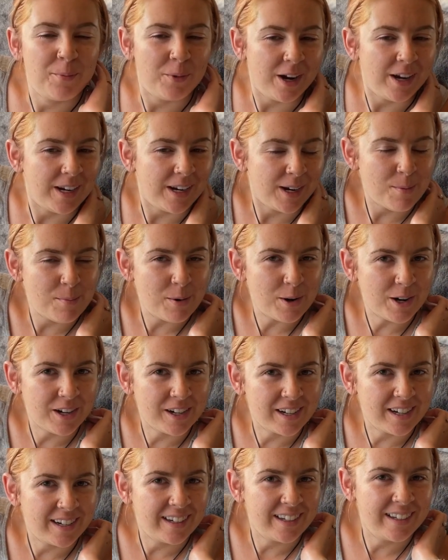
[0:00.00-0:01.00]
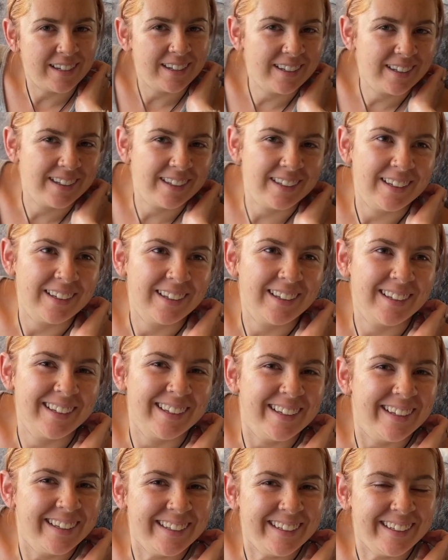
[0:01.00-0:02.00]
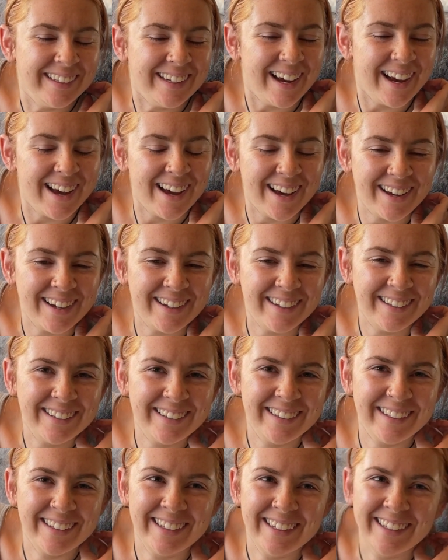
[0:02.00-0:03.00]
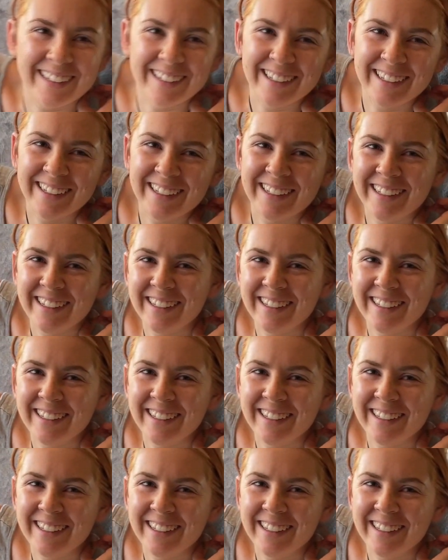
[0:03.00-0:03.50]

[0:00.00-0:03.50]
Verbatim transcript: writing a book. Yeah. Yeah. and it'll be out